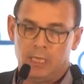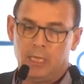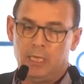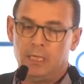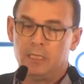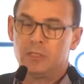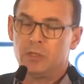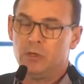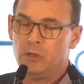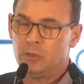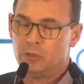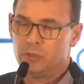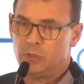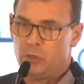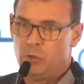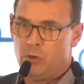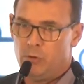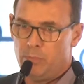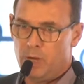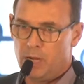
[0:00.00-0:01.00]
is
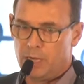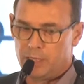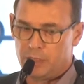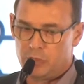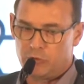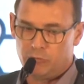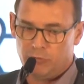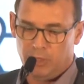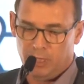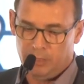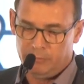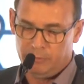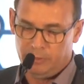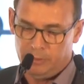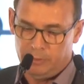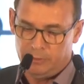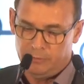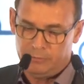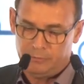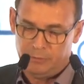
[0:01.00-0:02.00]
also a market
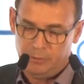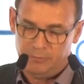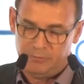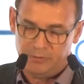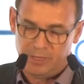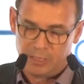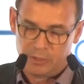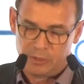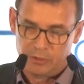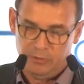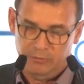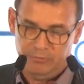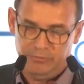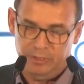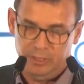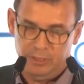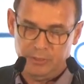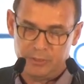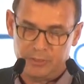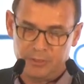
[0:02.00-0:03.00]
driver for functional
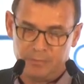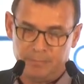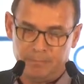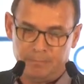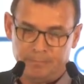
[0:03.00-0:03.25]
fillers.